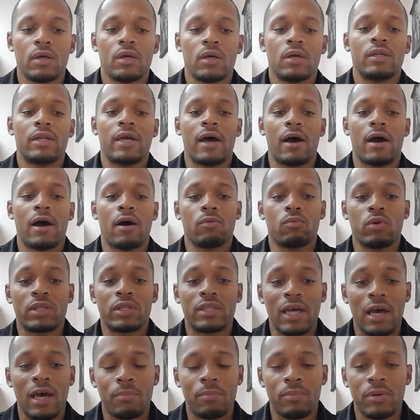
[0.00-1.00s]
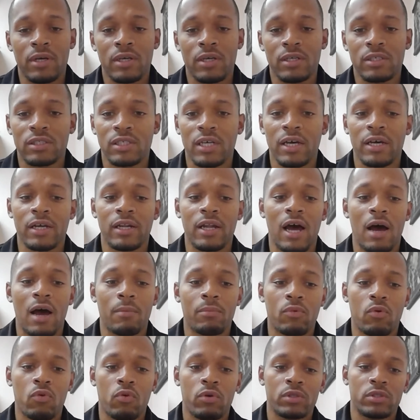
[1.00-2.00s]
Now, with that being said,
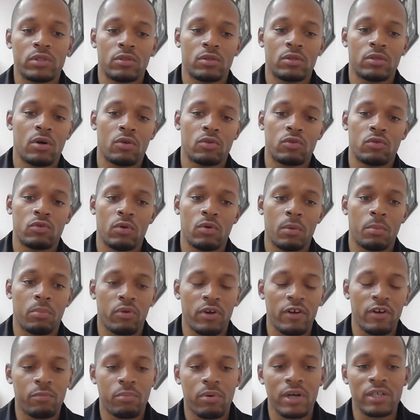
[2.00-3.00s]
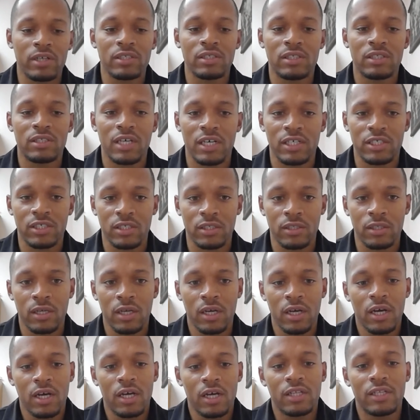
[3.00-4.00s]
I'm going to go through a brief presentation
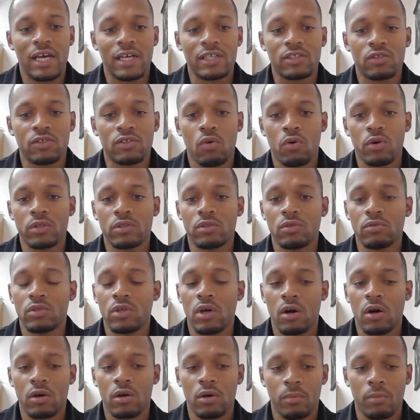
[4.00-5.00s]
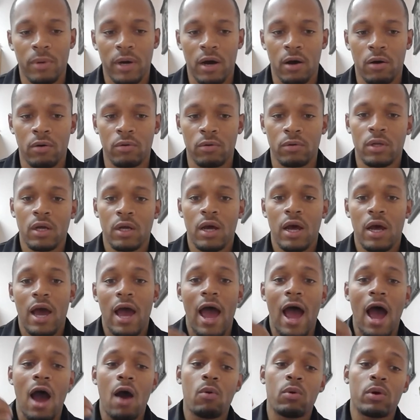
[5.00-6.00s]
that's going to talk about
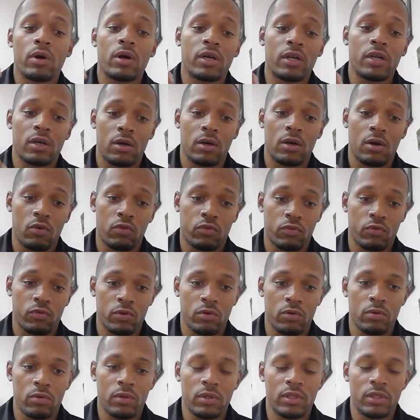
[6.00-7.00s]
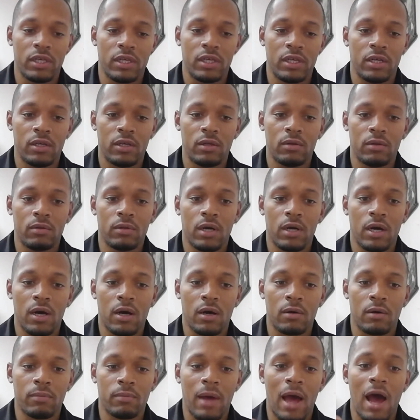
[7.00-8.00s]
how we're going to go through
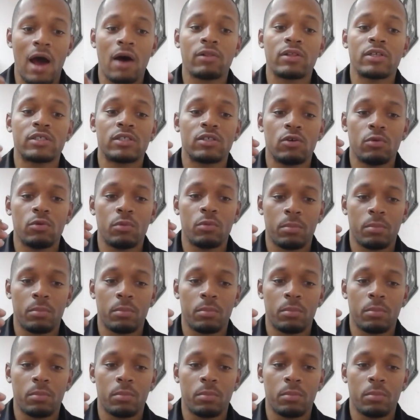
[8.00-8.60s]
how this human